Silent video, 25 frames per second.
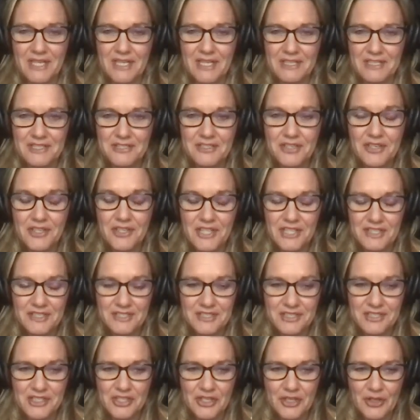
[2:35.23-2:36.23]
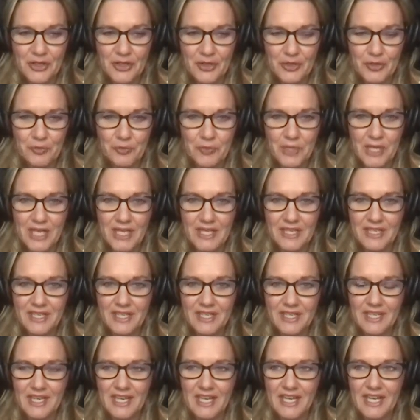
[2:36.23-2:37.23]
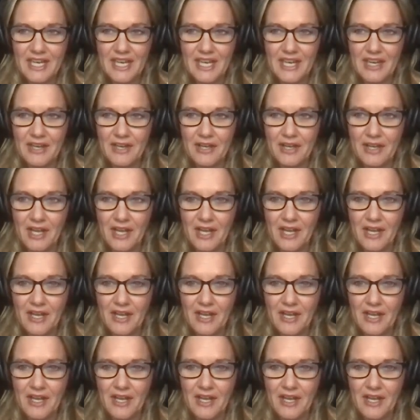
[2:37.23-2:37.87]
It started as a joke, but I